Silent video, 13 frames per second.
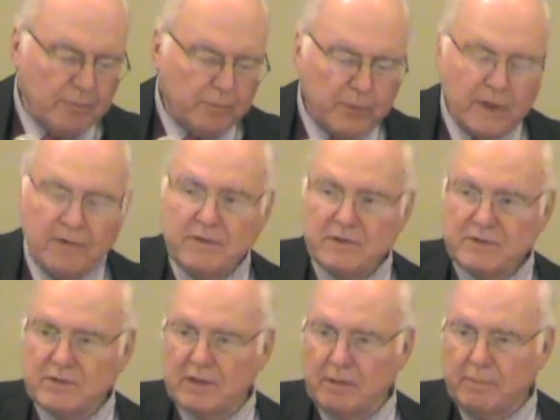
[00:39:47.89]
previous
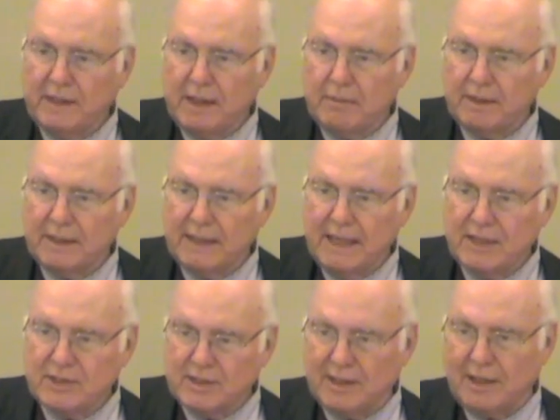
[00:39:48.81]
to their becoming a
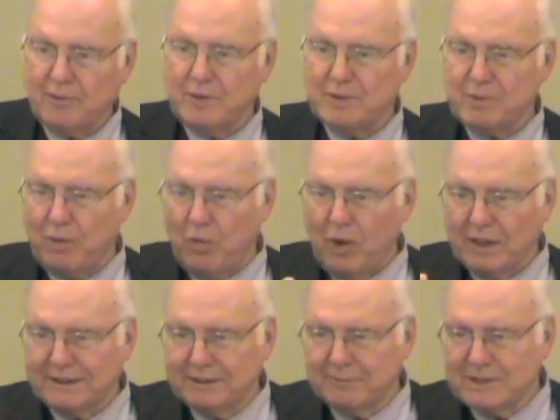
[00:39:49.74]
nation. In other words, while
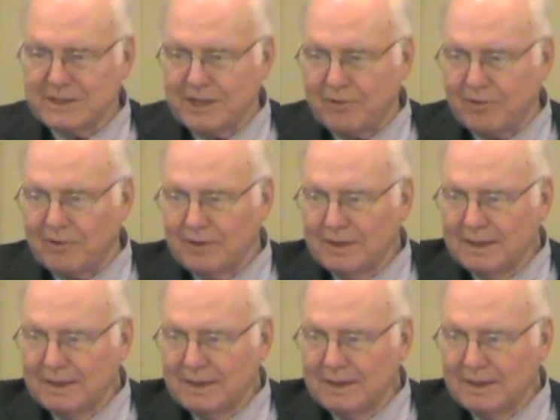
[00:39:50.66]
Washington was general.